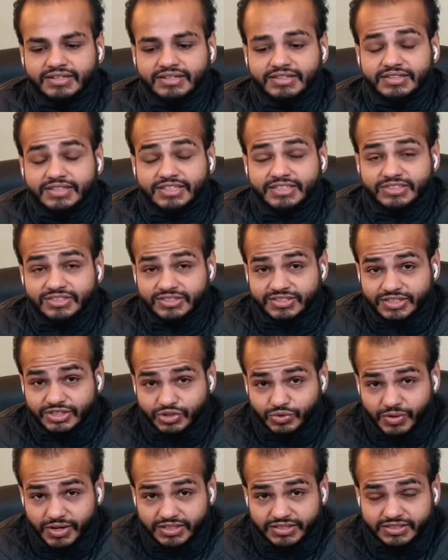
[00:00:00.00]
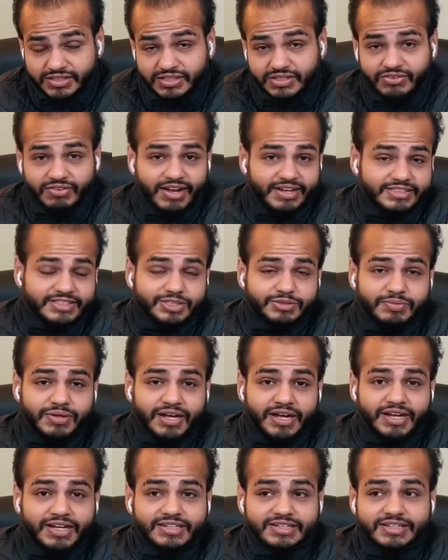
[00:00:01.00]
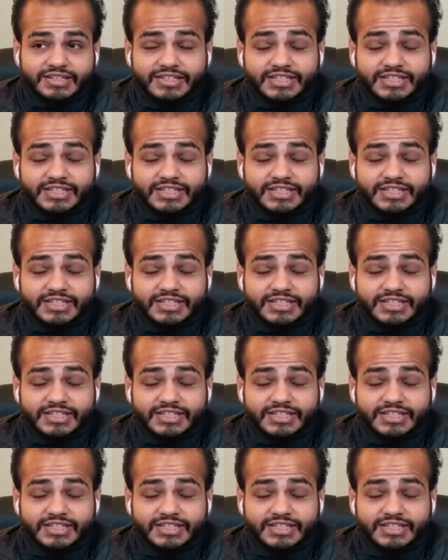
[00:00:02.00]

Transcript: the situational crisis behind it,